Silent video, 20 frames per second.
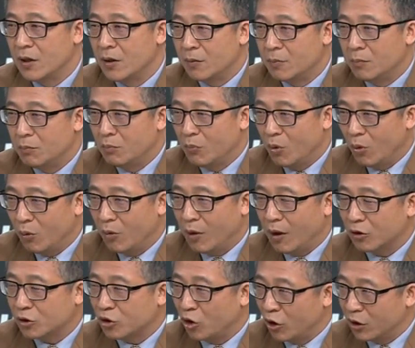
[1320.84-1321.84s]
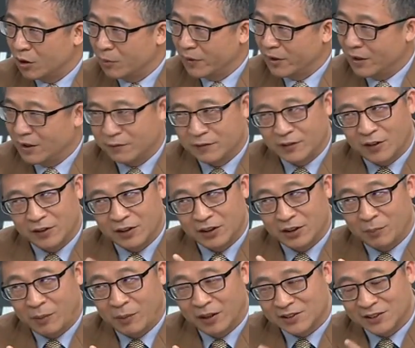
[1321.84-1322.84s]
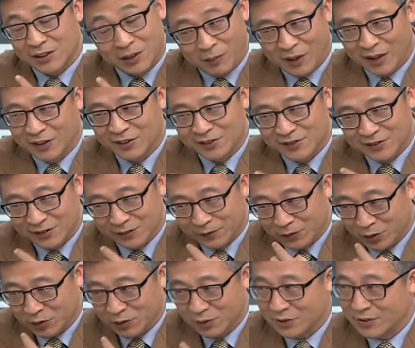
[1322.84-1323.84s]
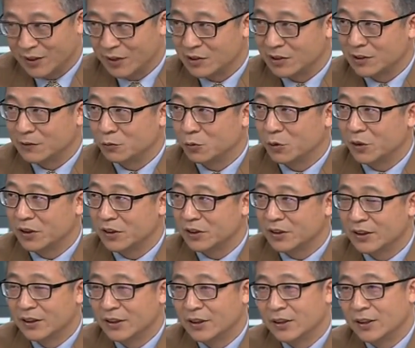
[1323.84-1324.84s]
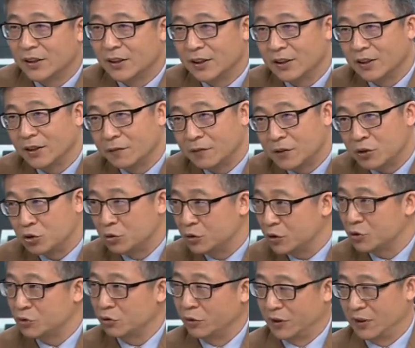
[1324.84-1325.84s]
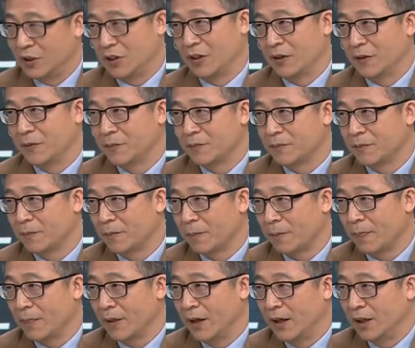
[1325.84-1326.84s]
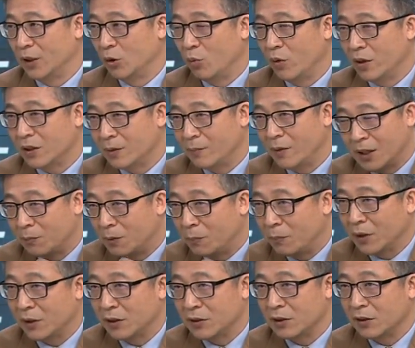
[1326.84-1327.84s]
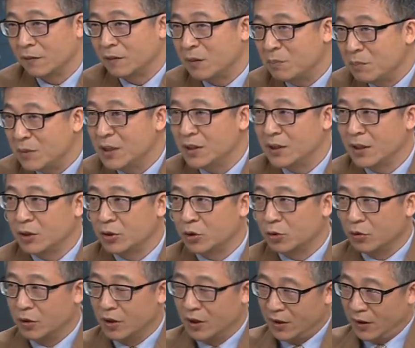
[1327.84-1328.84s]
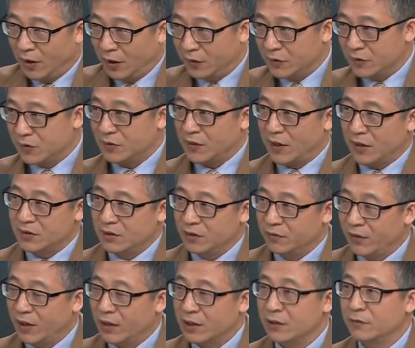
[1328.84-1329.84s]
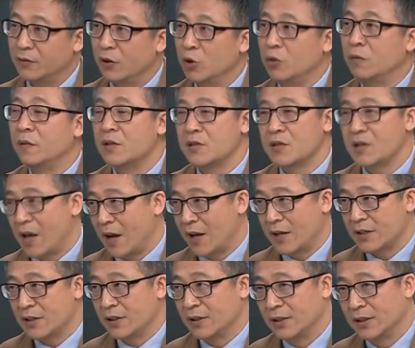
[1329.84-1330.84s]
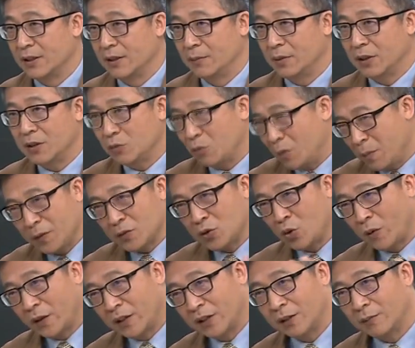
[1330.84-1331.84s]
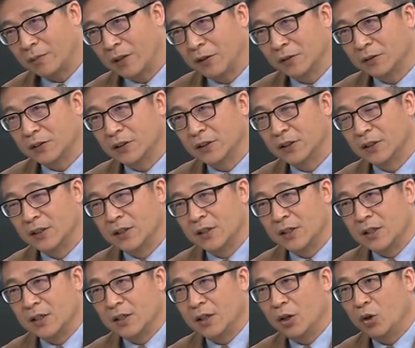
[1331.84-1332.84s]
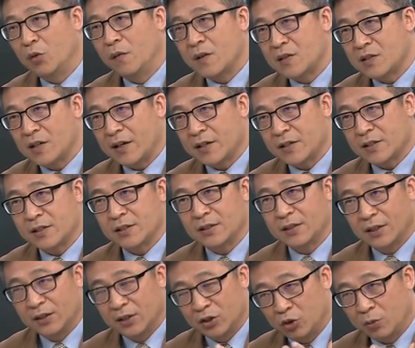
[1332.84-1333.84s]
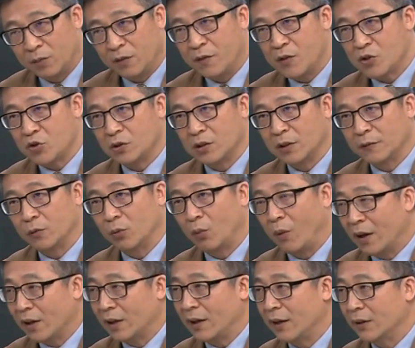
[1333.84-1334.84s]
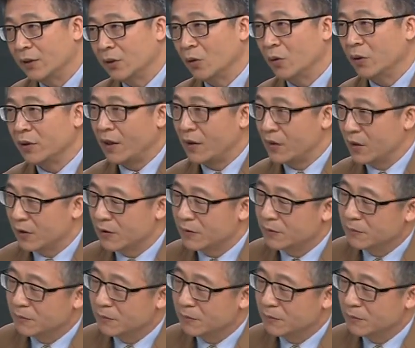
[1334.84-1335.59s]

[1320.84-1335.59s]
more autonomy, if not because independence is a very sensitive word, of the judiciary here? And what the capability of the media to exercise effective oversight? Because we've been talking about oversight and supervision of one kind or another.